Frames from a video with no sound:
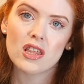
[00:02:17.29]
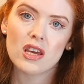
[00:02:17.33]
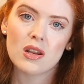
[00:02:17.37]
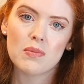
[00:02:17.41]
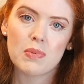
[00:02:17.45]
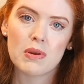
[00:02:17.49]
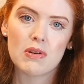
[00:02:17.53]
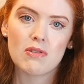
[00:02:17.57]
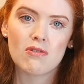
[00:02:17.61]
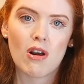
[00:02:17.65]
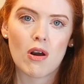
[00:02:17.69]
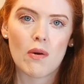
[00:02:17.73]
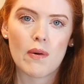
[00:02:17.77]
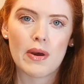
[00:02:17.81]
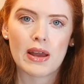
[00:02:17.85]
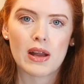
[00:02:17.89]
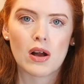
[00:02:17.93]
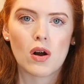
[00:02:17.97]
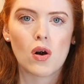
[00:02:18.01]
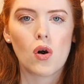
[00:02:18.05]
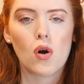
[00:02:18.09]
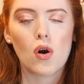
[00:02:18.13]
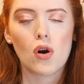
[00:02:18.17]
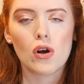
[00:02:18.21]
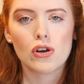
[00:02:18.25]
they'd be growing
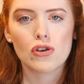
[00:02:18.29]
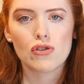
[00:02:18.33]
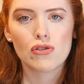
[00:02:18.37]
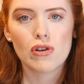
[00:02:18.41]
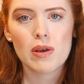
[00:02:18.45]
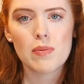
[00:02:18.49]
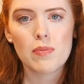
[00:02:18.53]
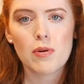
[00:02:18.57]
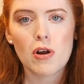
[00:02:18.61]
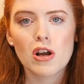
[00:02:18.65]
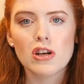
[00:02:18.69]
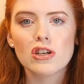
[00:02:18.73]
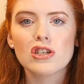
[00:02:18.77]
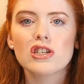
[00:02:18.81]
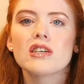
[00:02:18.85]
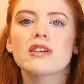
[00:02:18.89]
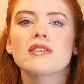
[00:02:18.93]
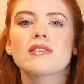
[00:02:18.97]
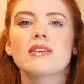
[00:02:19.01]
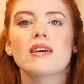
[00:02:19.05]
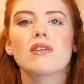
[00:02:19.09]
on tree branches